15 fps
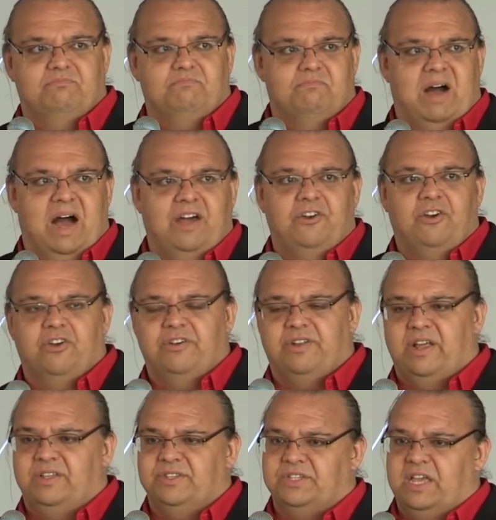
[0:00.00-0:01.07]

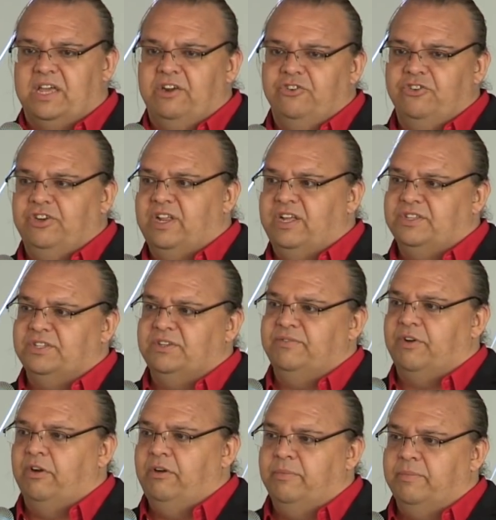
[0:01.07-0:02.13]
matter-dense, energy-dense
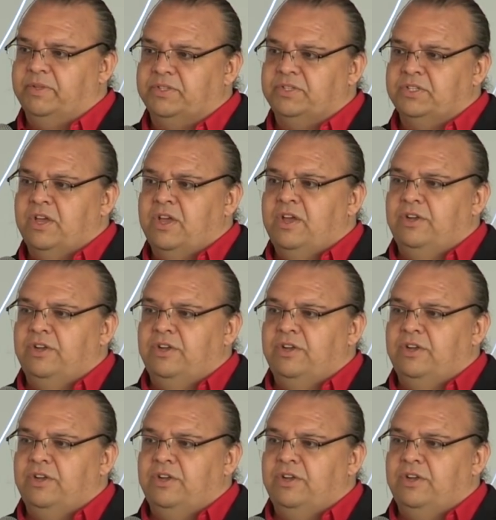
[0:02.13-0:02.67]
environments